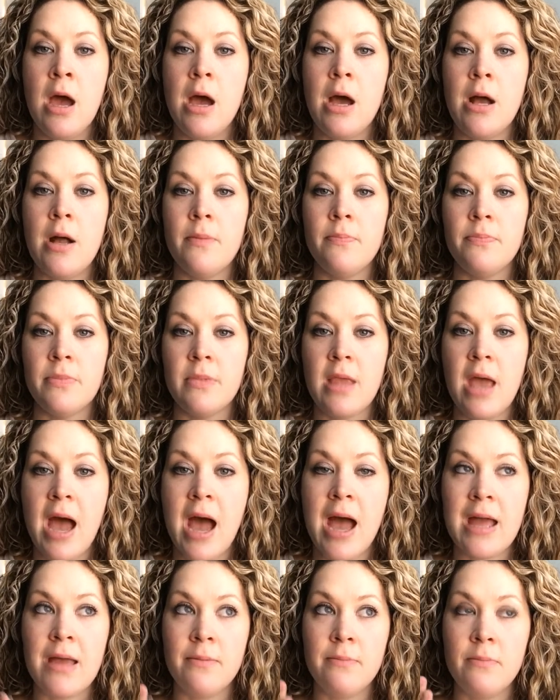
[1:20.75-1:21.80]

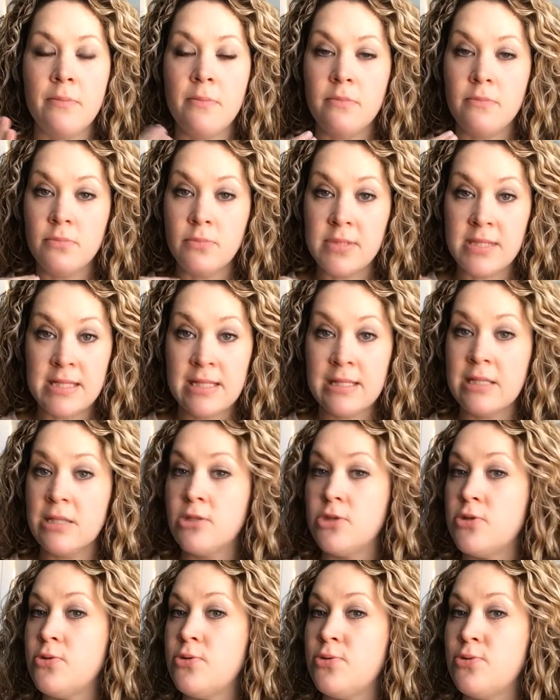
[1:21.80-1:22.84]
I'm sticking
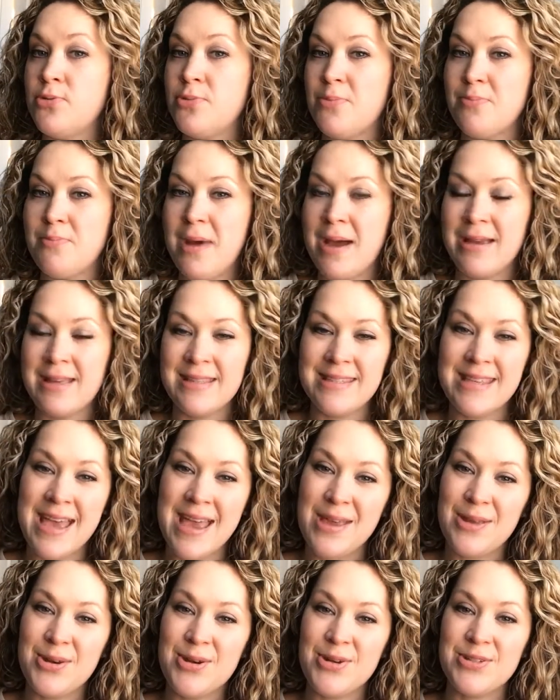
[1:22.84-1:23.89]
to my
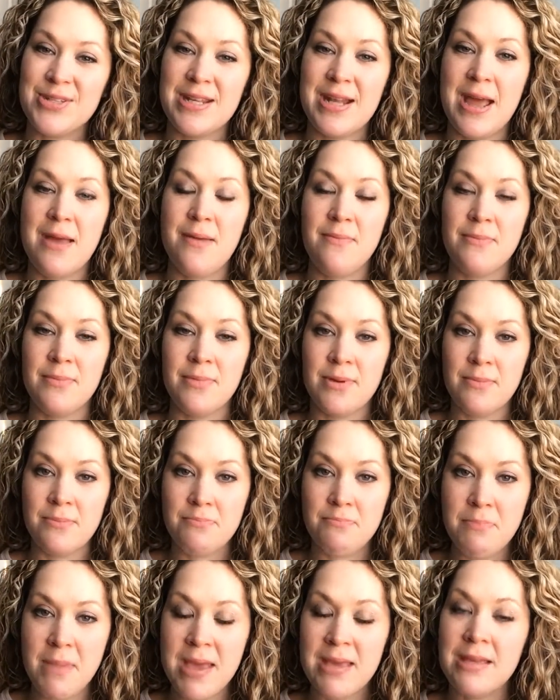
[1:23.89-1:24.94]
containers, and I'm
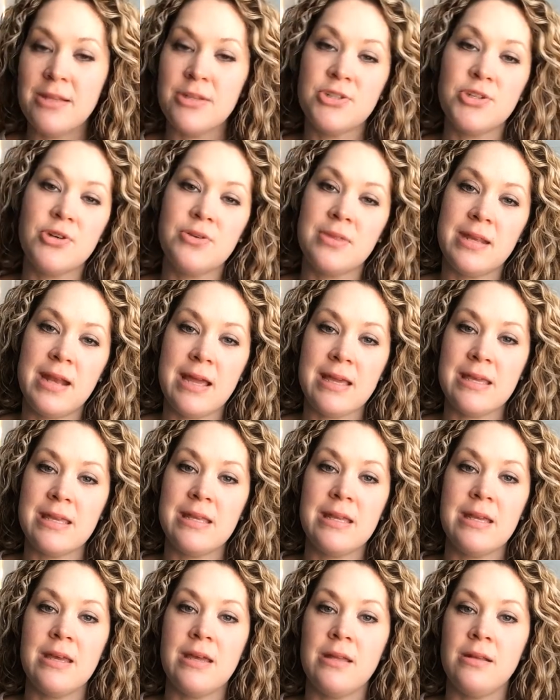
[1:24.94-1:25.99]
making sure that I get
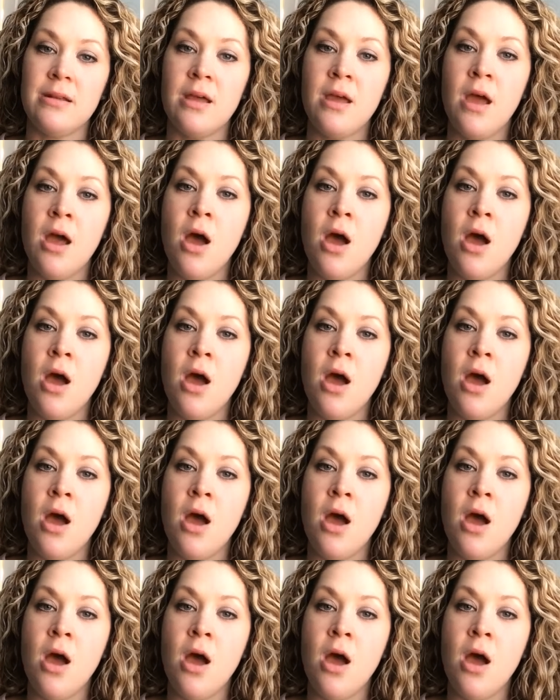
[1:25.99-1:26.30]
in